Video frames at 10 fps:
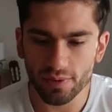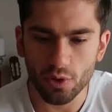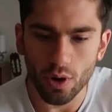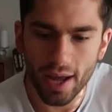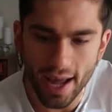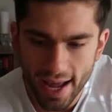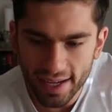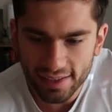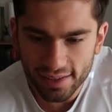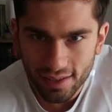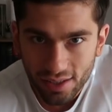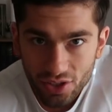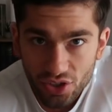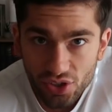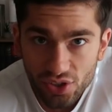We've got eggs,
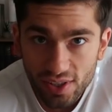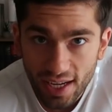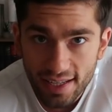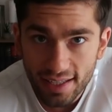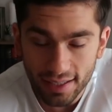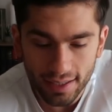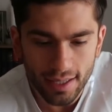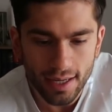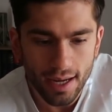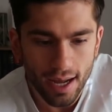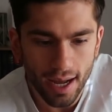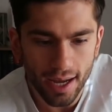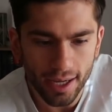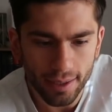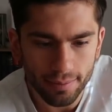steak,
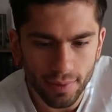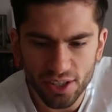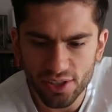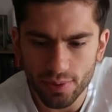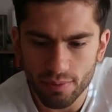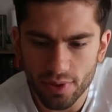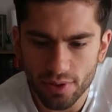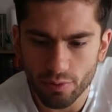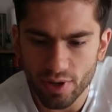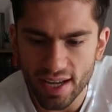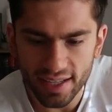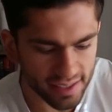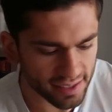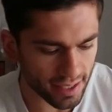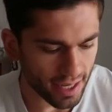I just went with 3
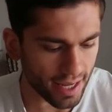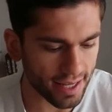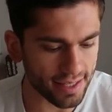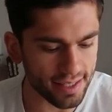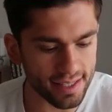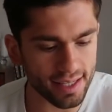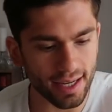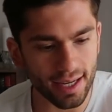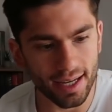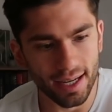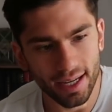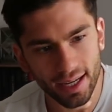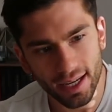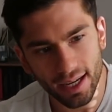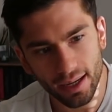eggs, and
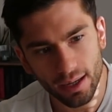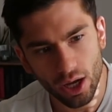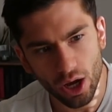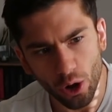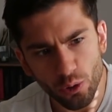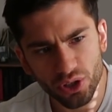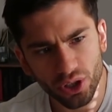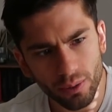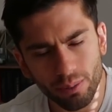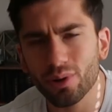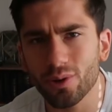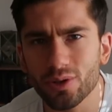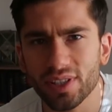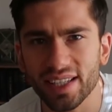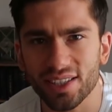oat
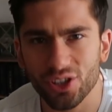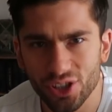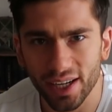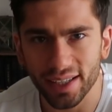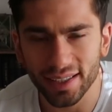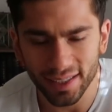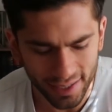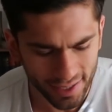protein shake.